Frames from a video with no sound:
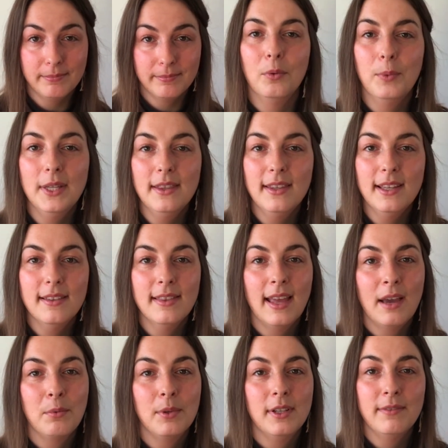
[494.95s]
One thing that
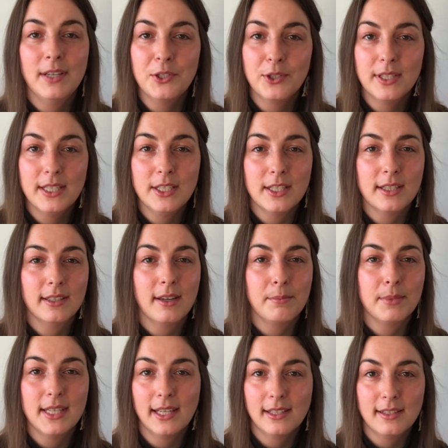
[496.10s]
will eventually just come
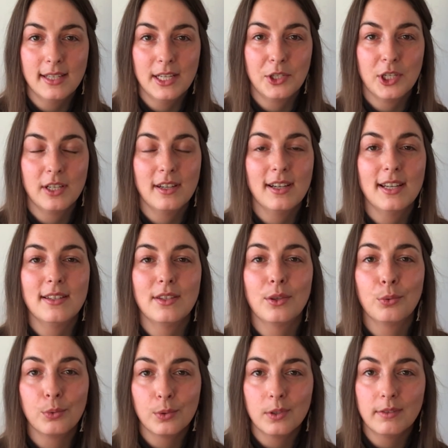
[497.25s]
second nature is the
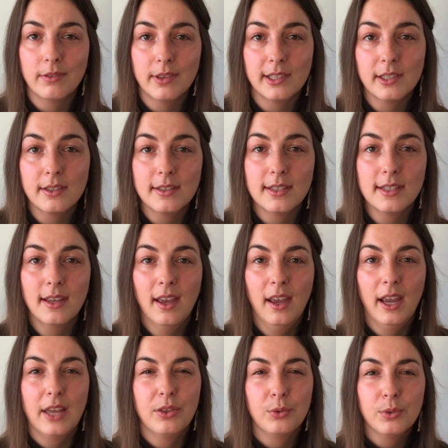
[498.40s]
rule of thirds,
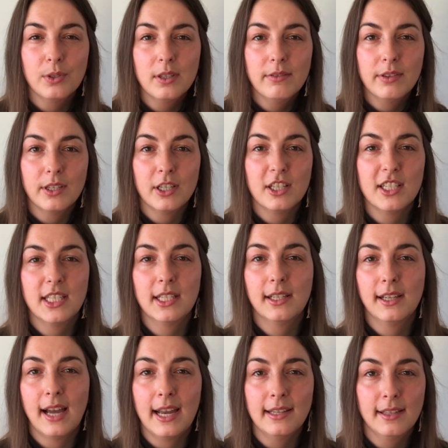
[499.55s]
and the rule of thirds is a
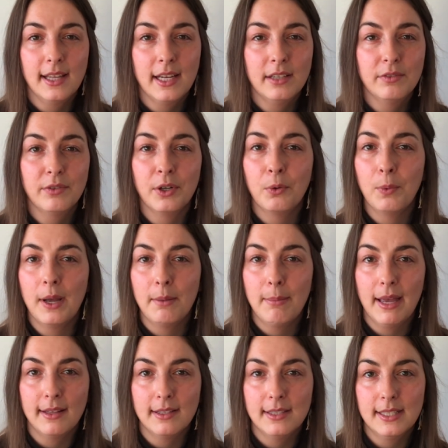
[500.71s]
guideline for a
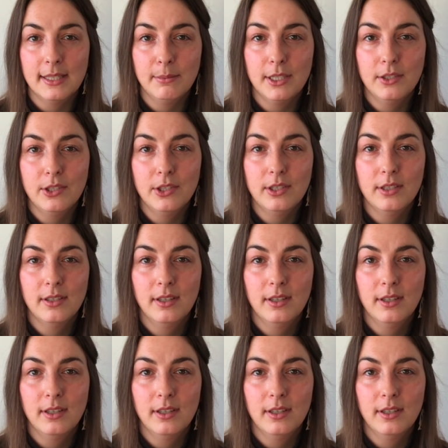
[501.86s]
well-balanced image.